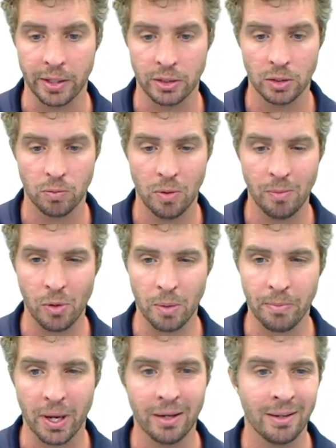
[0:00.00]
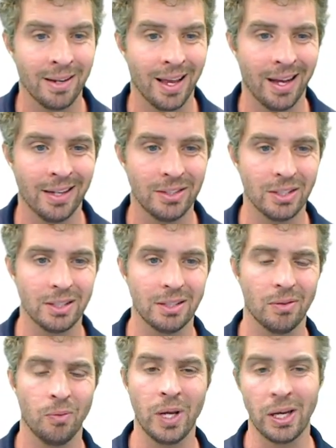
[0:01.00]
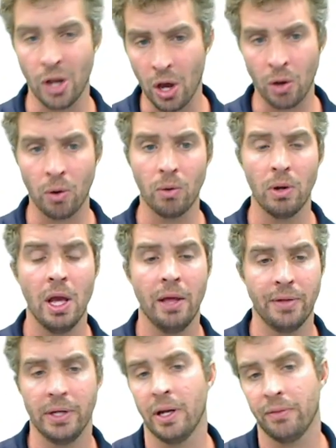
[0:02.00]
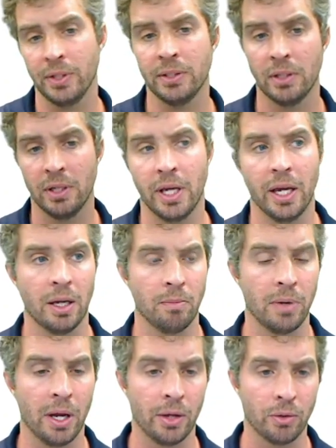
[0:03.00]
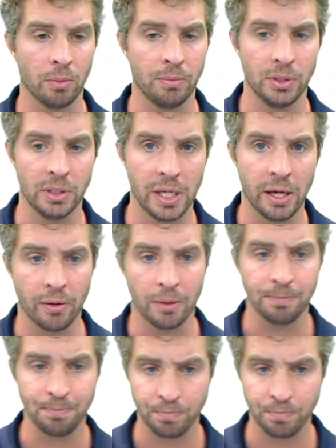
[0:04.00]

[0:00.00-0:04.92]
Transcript: It's just one more button, and we know that nothing's going to get combined or put together.